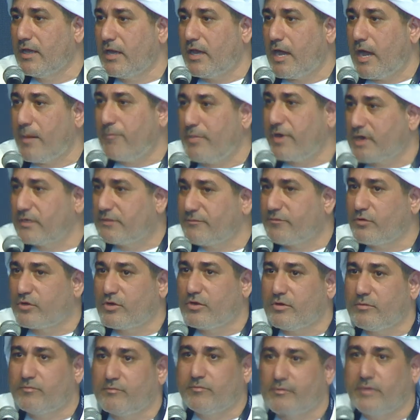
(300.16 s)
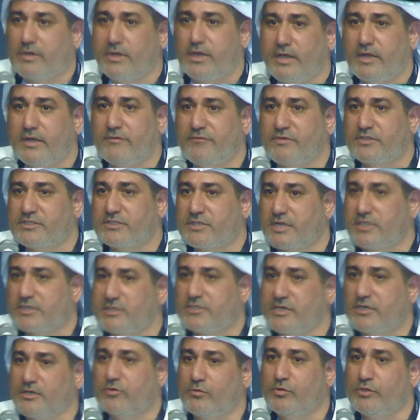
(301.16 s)
Apart from
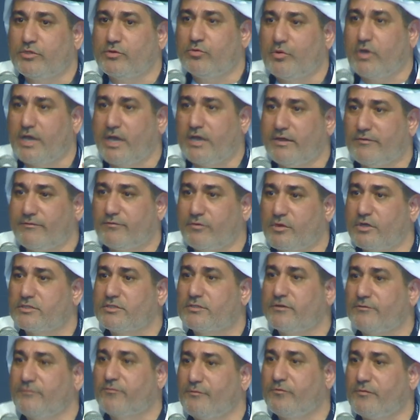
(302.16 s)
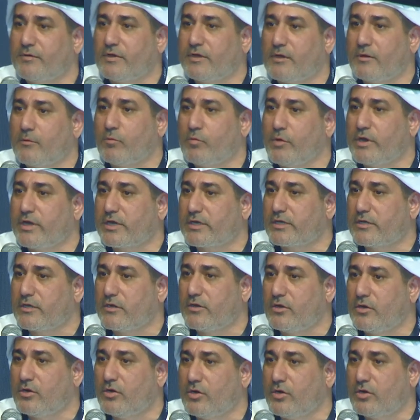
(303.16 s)
infrastructure, we do have lots of work
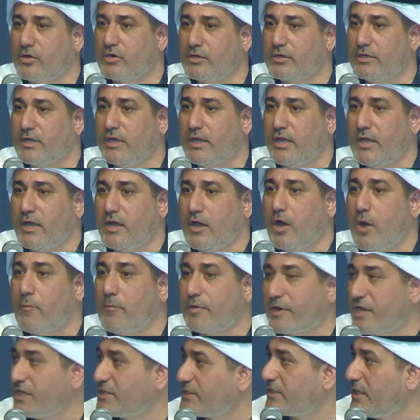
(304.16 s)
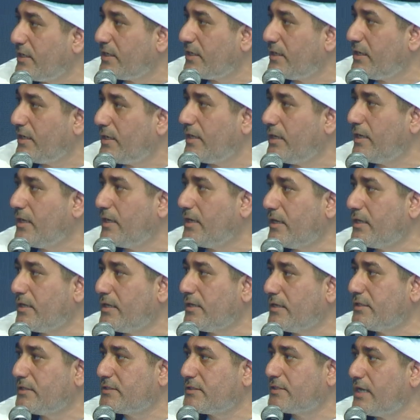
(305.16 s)
on
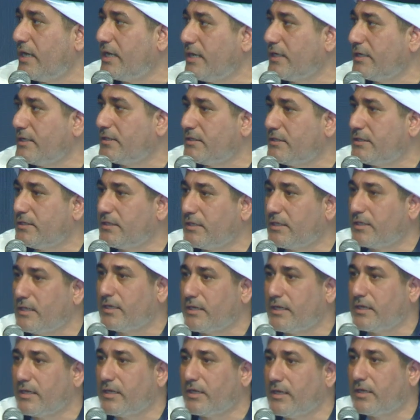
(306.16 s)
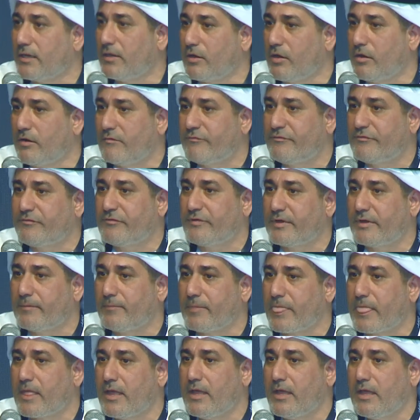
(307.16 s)
operational side of
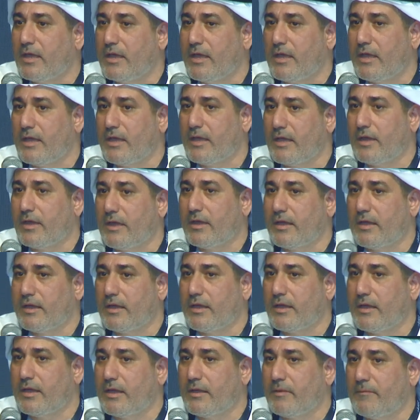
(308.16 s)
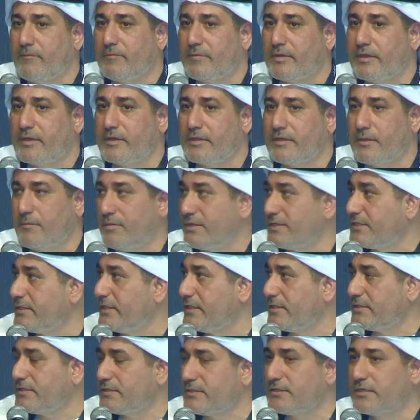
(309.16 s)
the
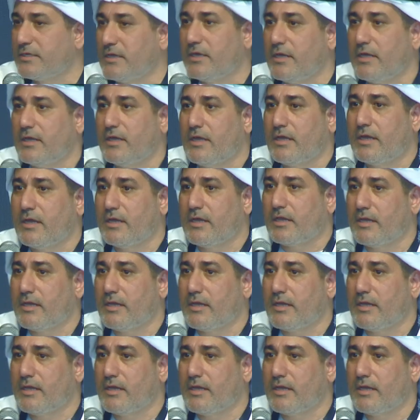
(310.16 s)
business.